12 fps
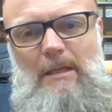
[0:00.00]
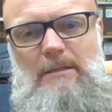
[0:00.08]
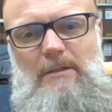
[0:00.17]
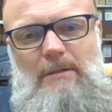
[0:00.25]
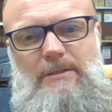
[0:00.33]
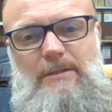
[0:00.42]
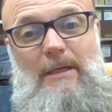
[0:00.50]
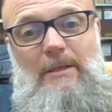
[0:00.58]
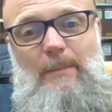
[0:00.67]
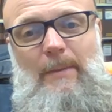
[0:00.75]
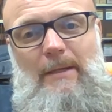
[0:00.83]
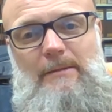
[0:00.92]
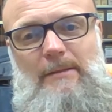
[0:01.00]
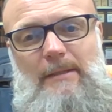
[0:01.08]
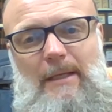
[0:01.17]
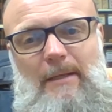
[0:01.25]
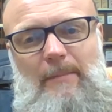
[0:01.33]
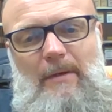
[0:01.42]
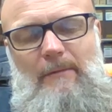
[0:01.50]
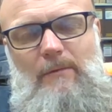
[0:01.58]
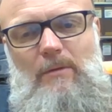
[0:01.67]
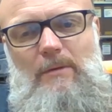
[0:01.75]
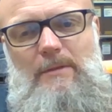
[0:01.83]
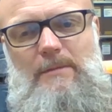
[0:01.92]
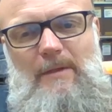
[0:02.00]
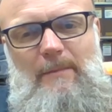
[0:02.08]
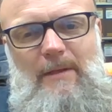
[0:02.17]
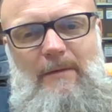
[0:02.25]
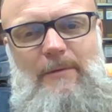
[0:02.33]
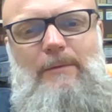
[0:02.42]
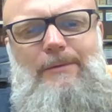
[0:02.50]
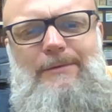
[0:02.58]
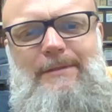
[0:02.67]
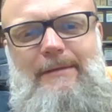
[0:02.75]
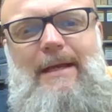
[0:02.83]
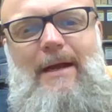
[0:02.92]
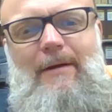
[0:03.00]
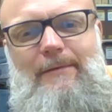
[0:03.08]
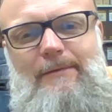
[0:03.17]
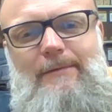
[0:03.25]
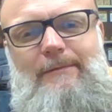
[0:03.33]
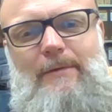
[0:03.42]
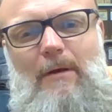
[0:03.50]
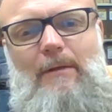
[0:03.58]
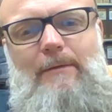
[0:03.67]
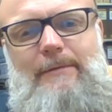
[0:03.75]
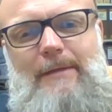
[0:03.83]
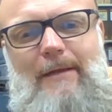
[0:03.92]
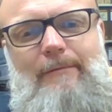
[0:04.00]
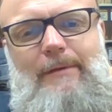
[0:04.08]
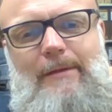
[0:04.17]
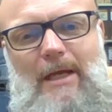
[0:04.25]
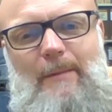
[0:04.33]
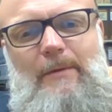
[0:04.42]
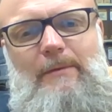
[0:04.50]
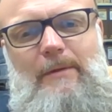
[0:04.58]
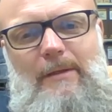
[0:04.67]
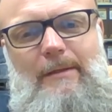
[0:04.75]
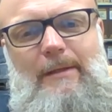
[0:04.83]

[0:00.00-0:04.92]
So it just kind of depends on that, of course. But I mean, if you were losing thousands of dollars every time you did a